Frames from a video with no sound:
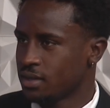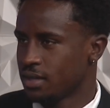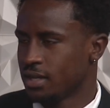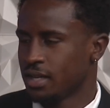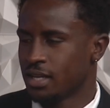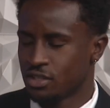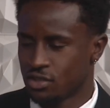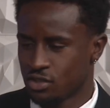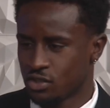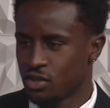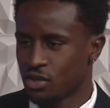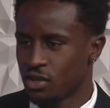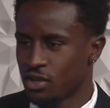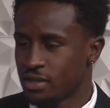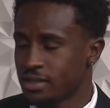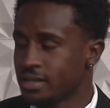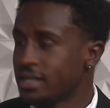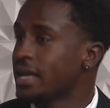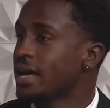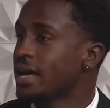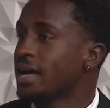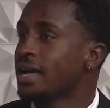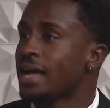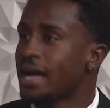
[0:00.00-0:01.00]
It's called,
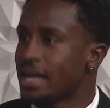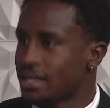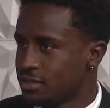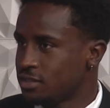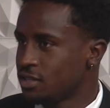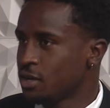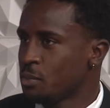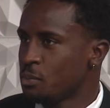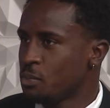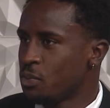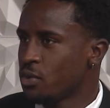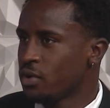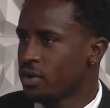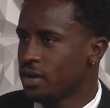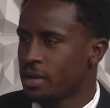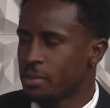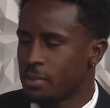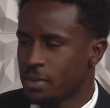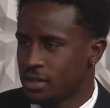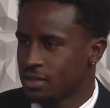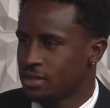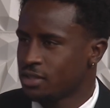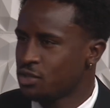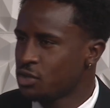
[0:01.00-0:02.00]
yeah, at some
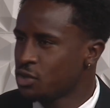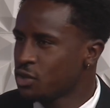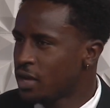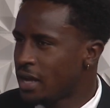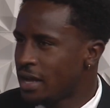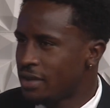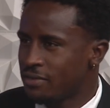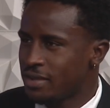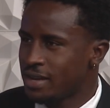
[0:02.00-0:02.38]
point. Do you have